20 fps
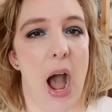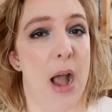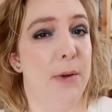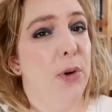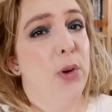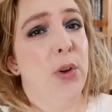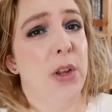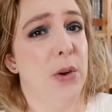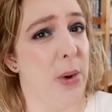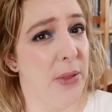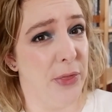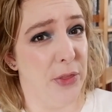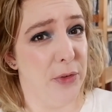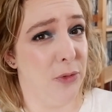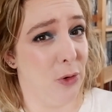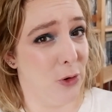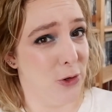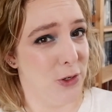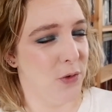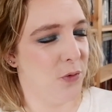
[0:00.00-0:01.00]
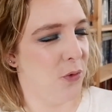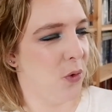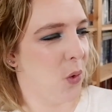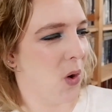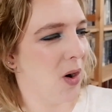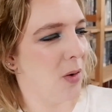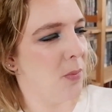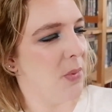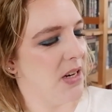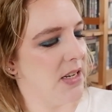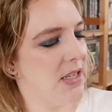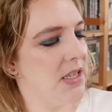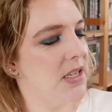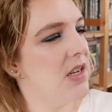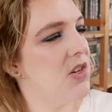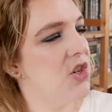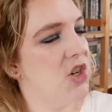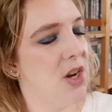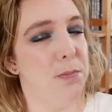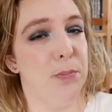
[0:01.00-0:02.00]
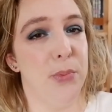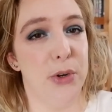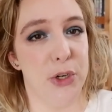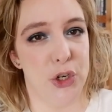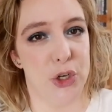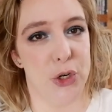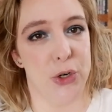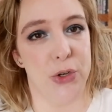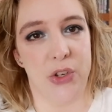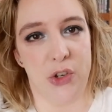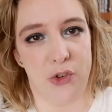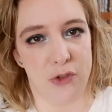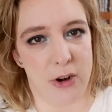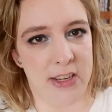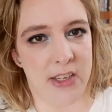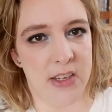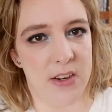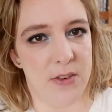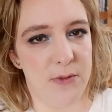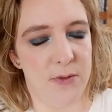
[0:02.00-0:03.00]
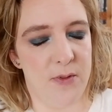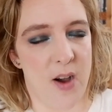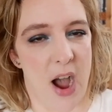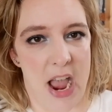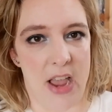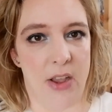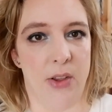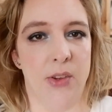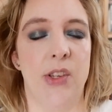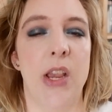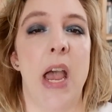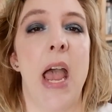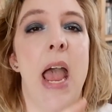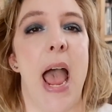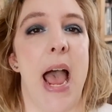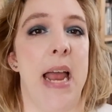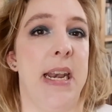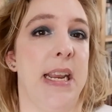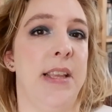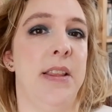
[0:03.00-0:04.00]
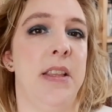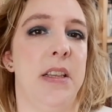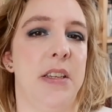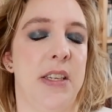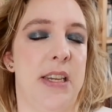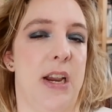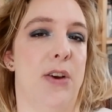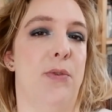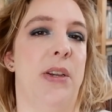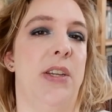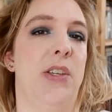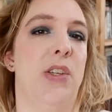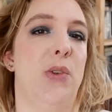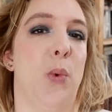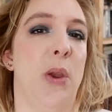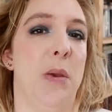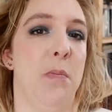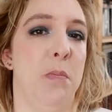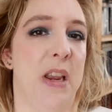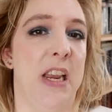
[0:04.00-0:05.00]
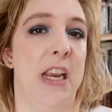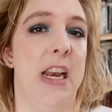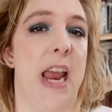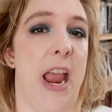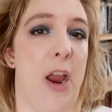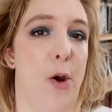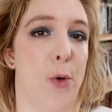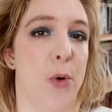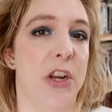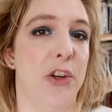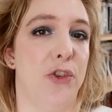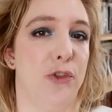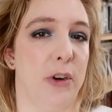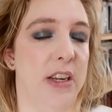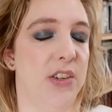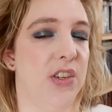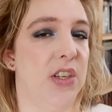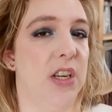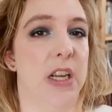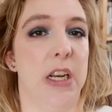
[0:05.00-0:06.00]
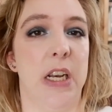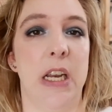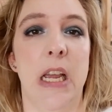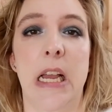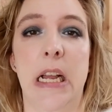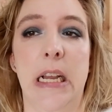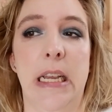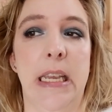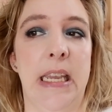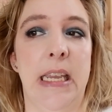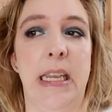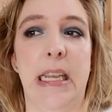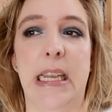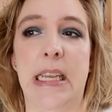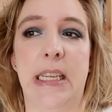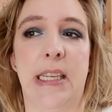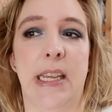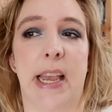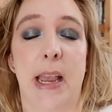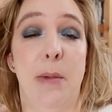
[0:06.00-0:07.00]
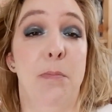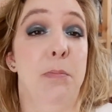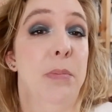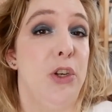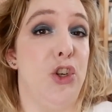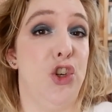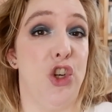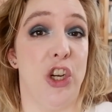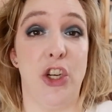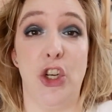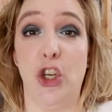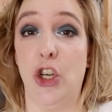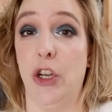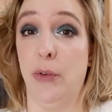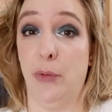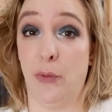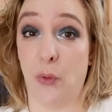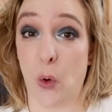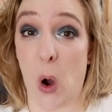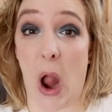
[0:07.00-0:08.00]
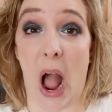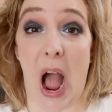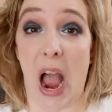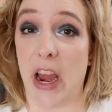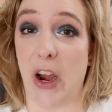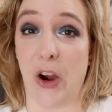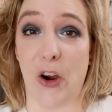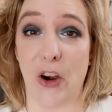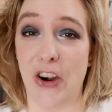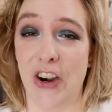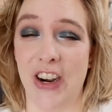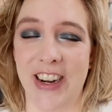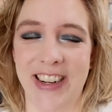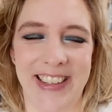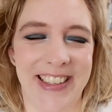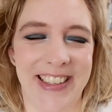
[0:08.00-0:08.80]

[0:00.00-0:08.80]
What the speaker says: I've only read the first 4, but it's the Jim Butcher's Dresden Files, and in this series we meet Harry Dresden. He is a magician for hire.